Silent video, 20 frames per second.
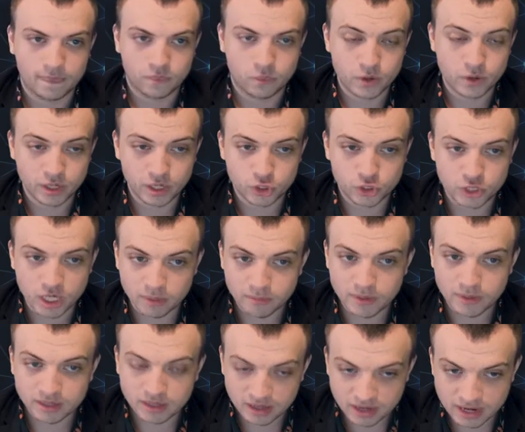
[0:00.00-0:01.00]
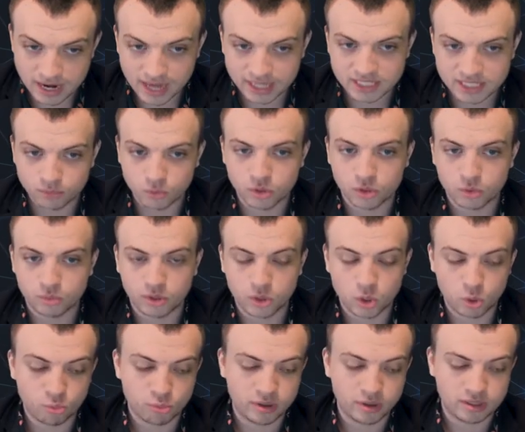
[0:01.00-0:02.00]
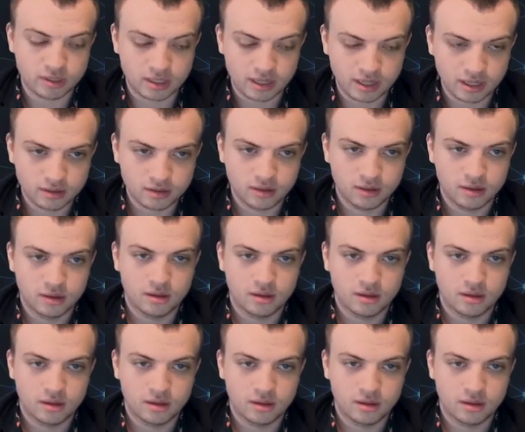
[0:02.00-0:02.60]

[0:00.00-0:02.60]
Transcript: Threatening checkmate. Next, I'm going to recuperate the knight.